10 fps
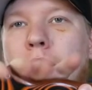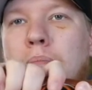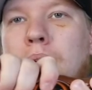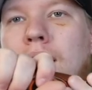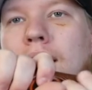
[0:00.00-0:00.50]

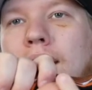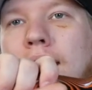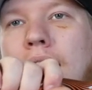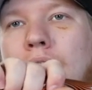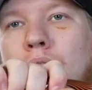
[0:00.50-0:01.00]
But
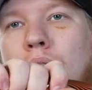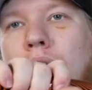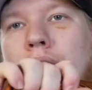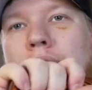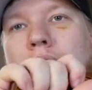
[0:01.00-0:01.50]
that
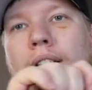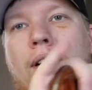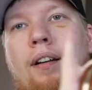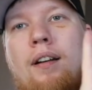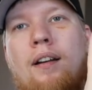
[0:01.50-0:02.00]
corner,
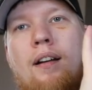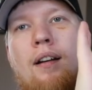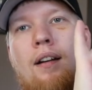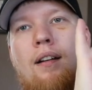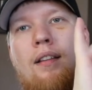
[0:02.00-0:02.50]

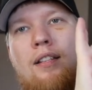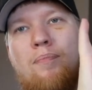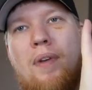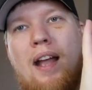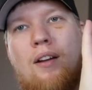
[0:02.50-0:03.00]
this
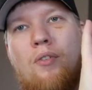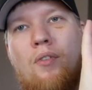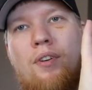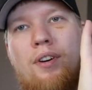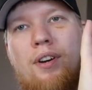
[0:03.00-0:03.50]
back
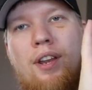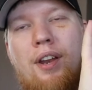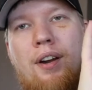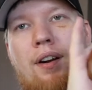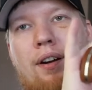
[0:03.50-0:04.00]
corner
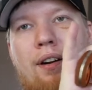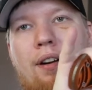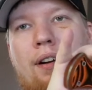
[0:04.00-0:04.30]
here,